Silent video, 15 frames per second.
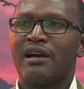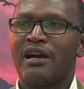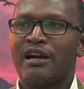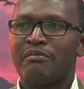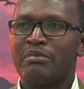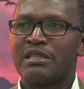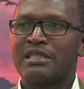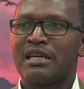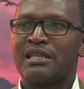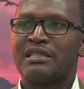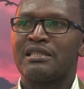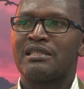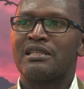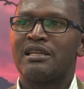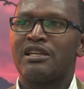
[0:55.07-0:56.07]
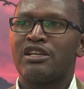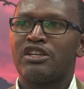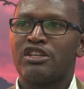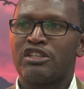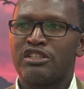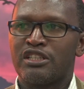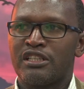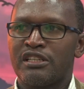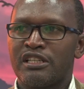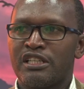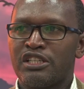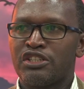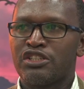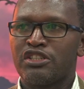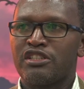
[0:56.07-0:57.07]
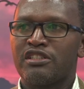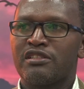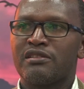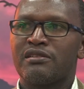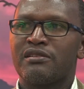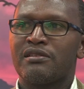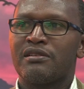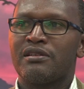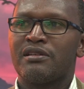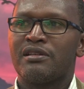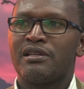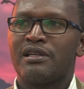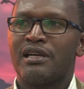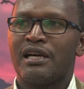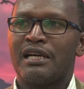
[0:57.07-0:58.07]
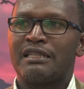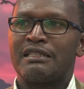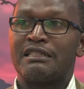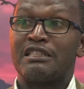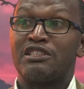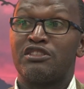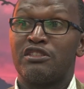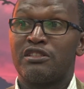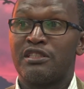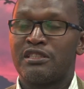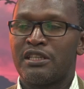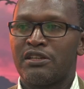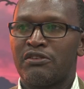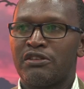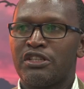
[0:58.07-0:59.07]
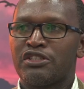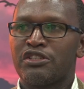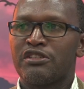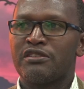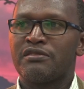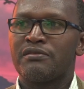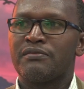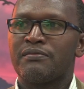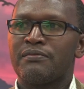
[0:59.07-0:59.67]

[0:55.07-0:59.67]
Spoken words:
habitat degradation and deterioration.